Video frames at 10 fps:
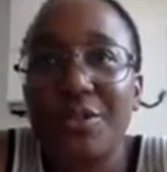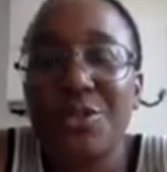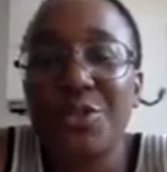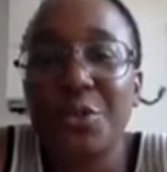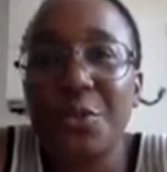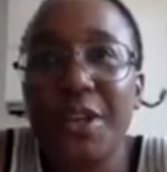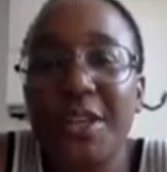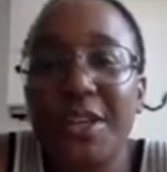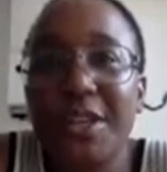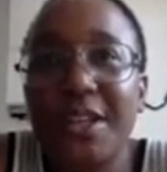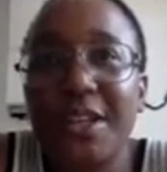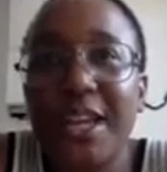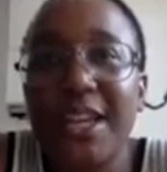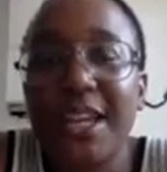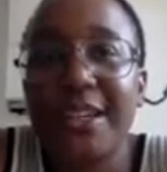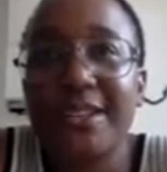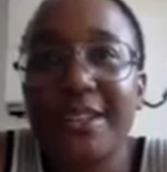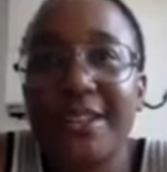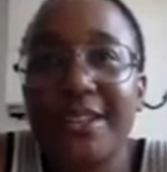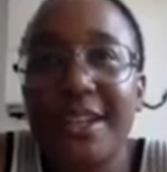doing and
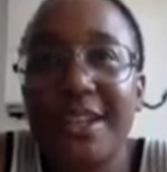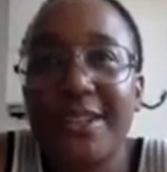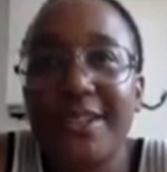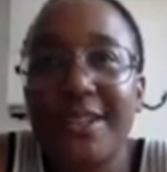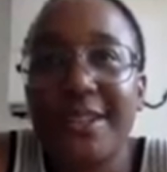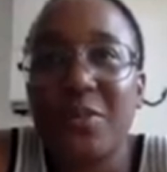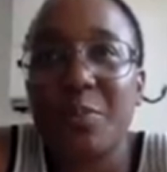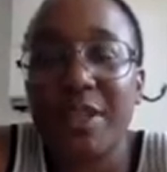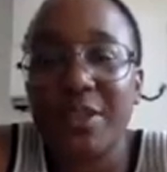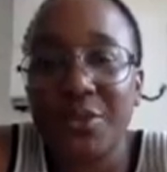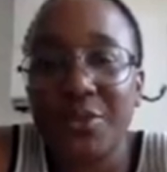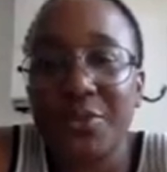exercising mental